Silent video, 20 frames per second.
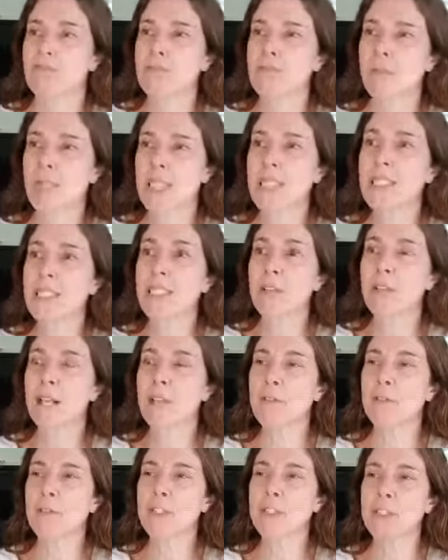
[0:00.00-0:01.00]
This is my
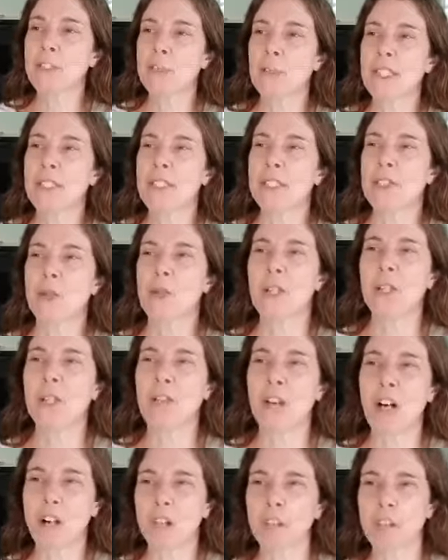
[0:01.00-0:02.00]
first week sort of
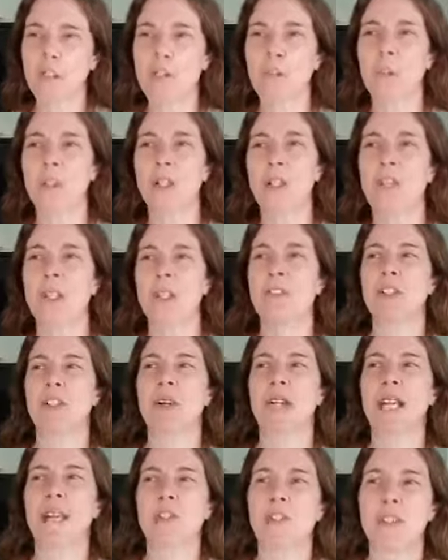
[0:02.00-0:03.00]
off of work, even though
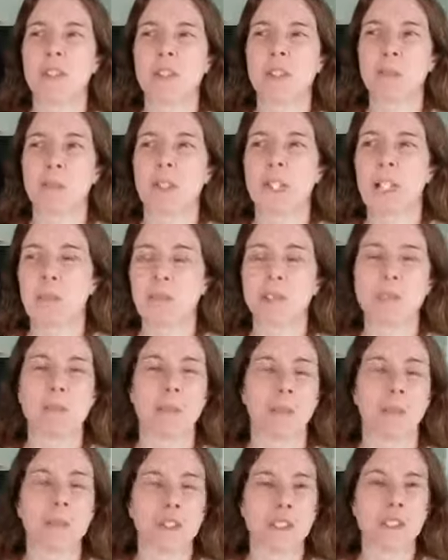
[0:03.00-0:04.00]
I have a little work I'm
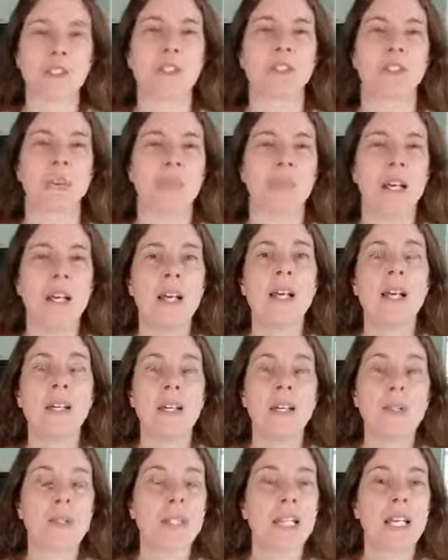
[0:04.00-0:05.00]
supposed to do
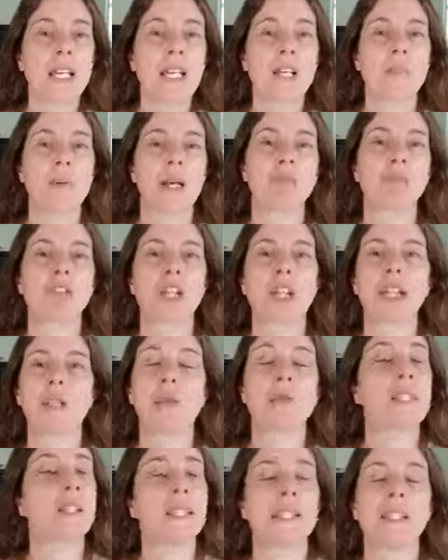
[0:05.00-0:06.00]
here and there, but I'm trying to
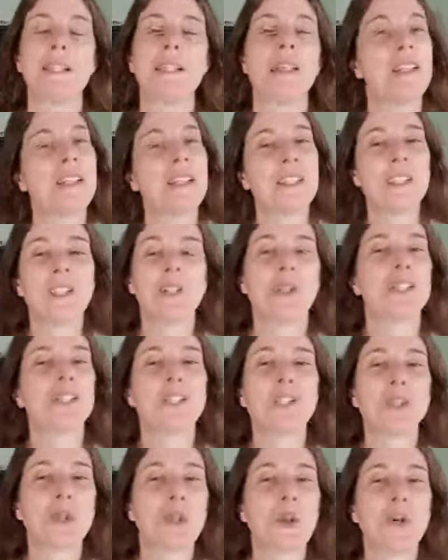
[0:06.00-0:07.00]
really,
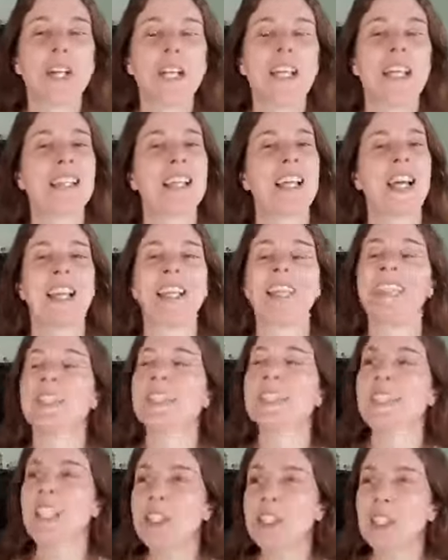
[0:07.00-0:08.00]
enjoy like the
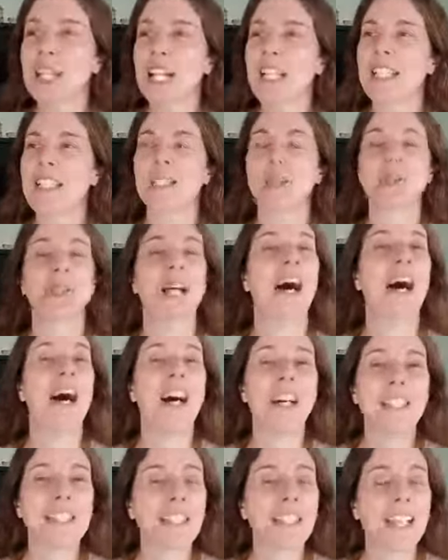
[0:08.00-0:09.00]
sunshine. It's
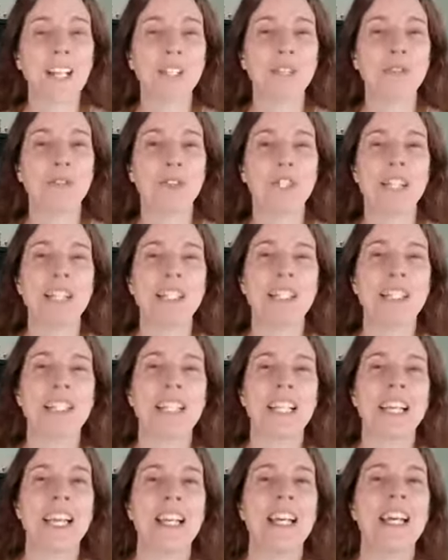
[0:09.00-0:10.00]
hot in California
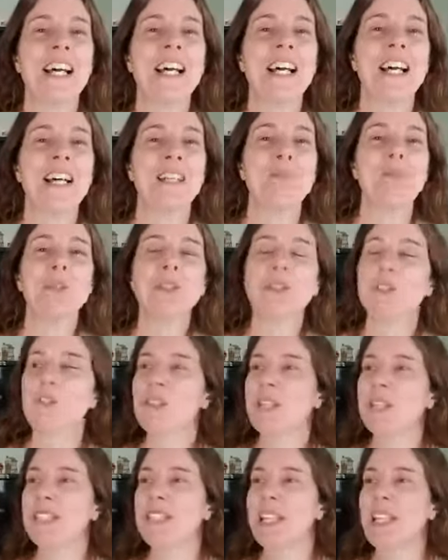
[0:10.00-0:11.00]
today,
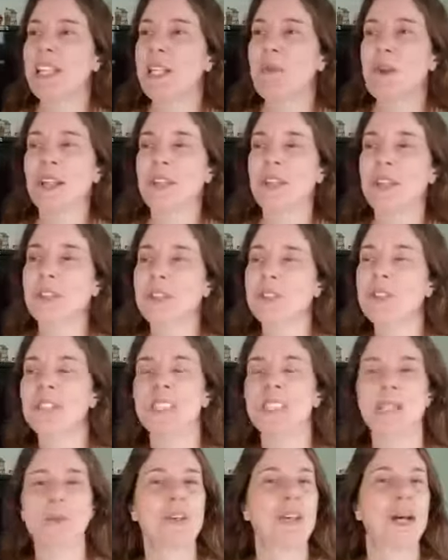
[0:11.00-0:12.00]
beautiful sunny weather. As soon as
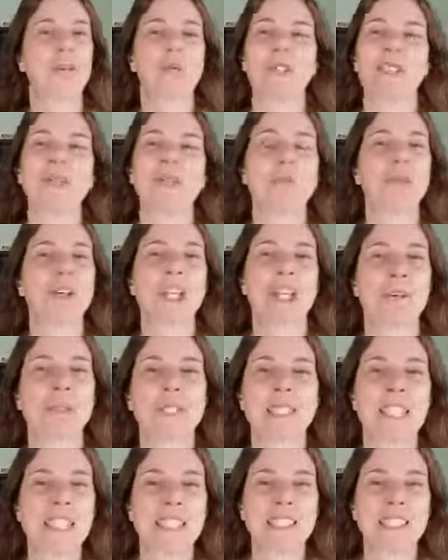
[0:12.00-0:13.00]
I woke up this morning, it
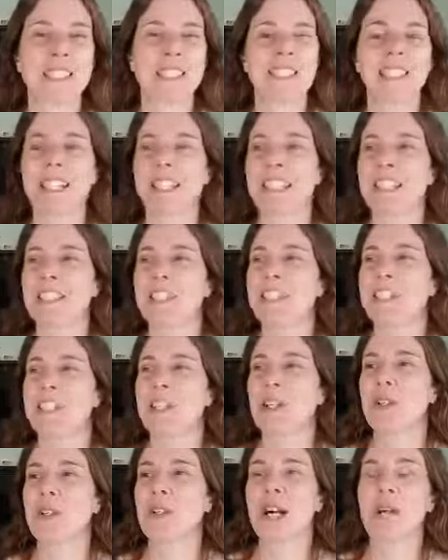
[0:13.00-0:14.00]
was nice and sunny. And
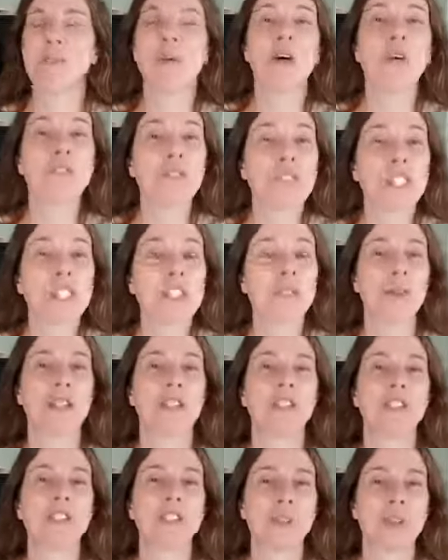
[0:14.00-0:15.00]
so hopefully you are
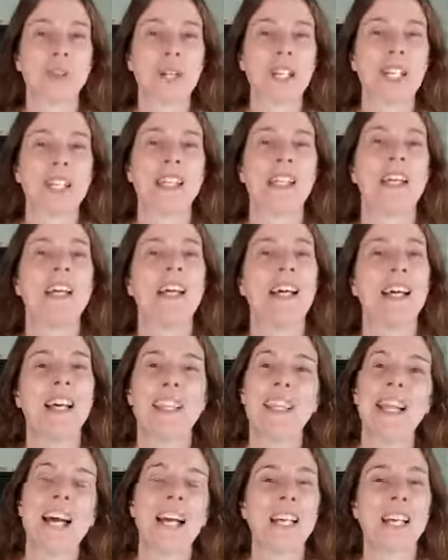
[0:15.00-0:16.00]
enjoying
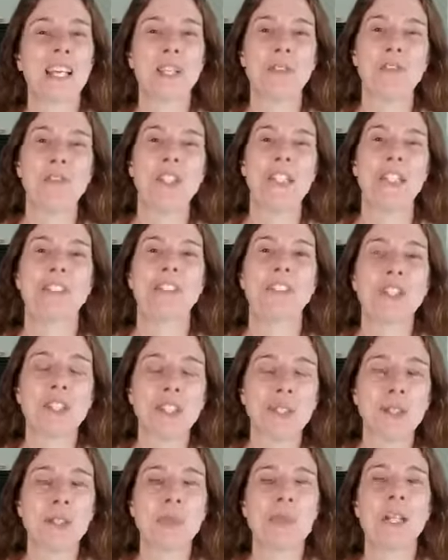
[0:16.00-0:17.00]
that kind of thing
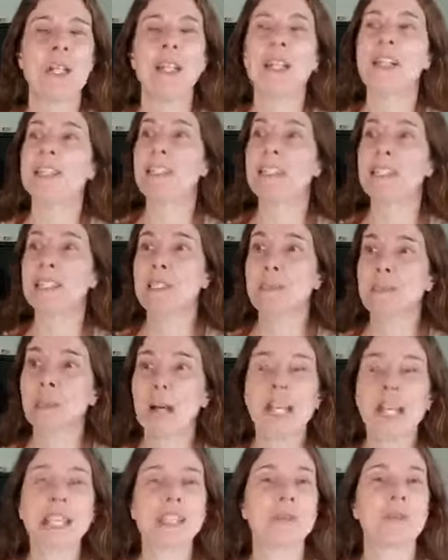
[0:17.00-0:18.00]
too,
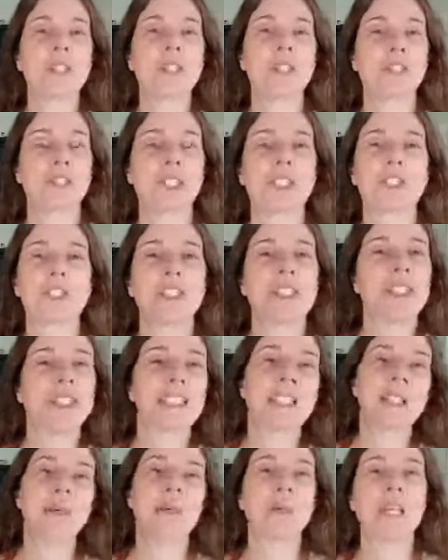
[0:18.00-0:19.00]
despite the restrictions
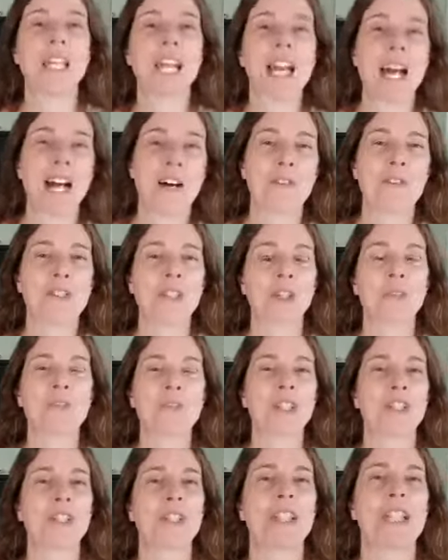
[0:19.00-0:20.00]
that we have.
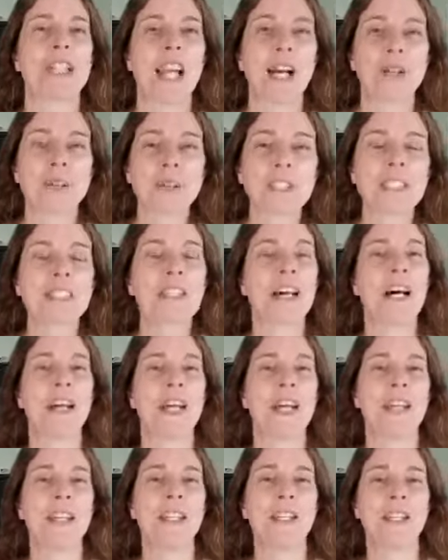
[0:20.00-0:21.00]
Hopefully you're getting
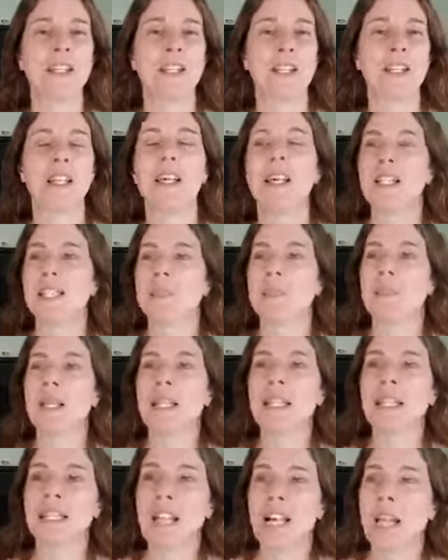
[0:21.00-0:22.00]
outside and
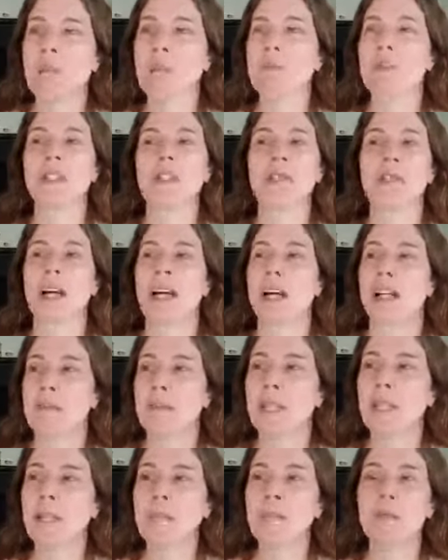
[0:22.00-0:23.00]
spending time with
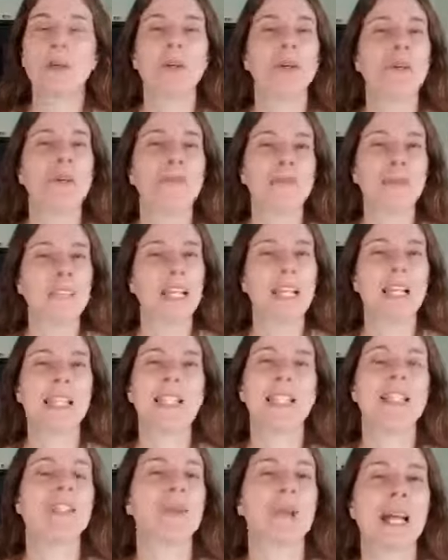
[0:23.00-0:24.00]
people,
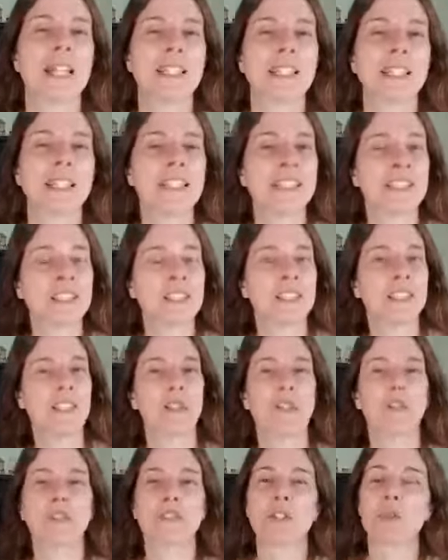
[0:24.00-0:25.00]
either at a
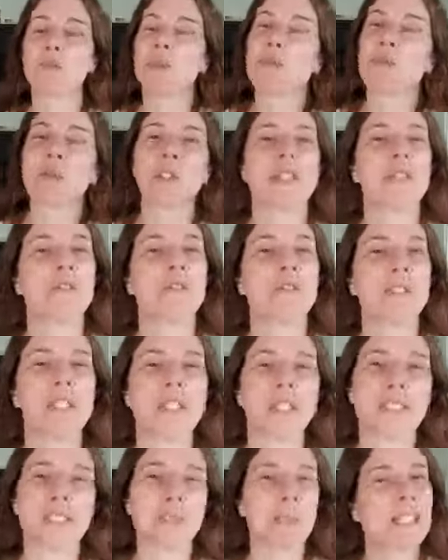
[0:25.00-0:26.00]
distance, or if they're people you live
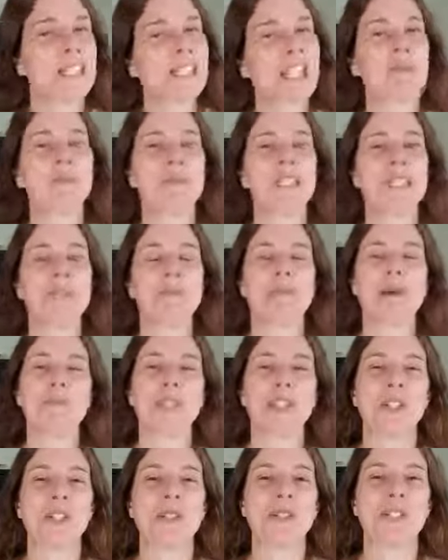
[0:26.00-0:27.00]
with, spending time with them up
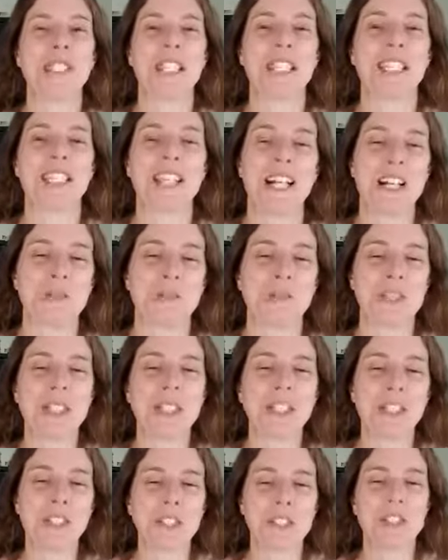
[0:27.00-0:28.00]
close, and
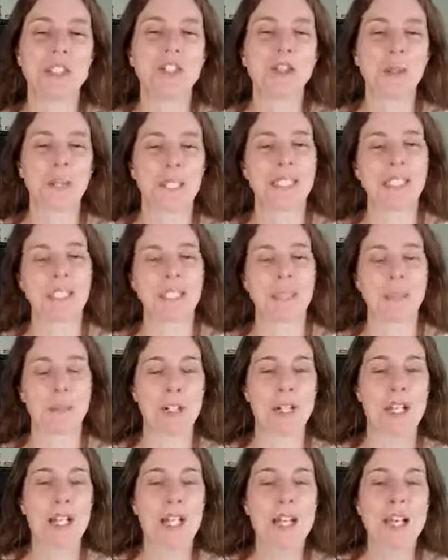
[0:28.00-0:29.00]
really just enjoying
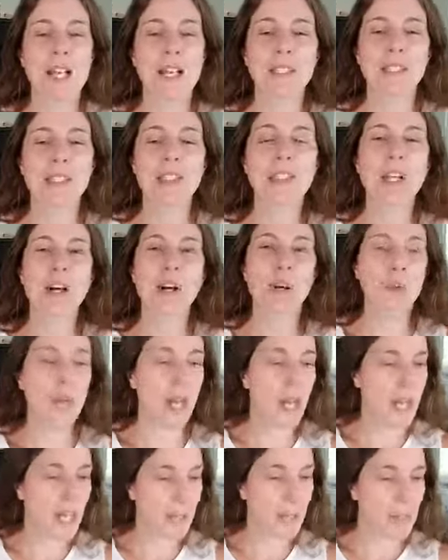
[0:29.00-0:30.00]
summer. So
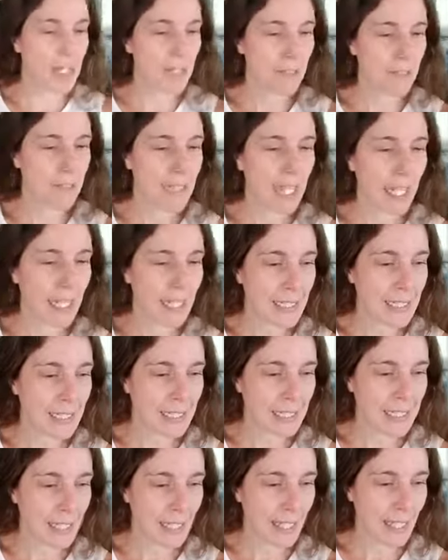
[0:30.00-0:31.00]
if that
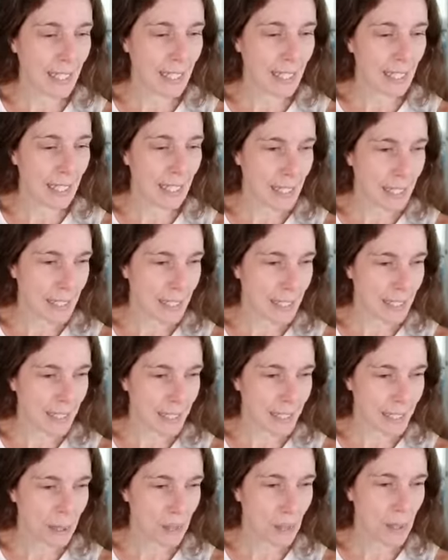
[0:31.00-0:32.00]
is
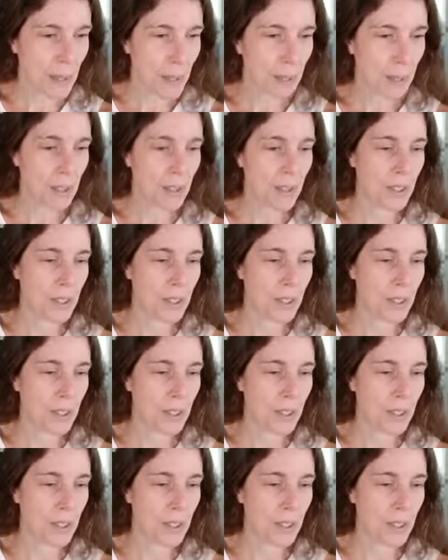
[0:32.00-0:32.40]
it, we will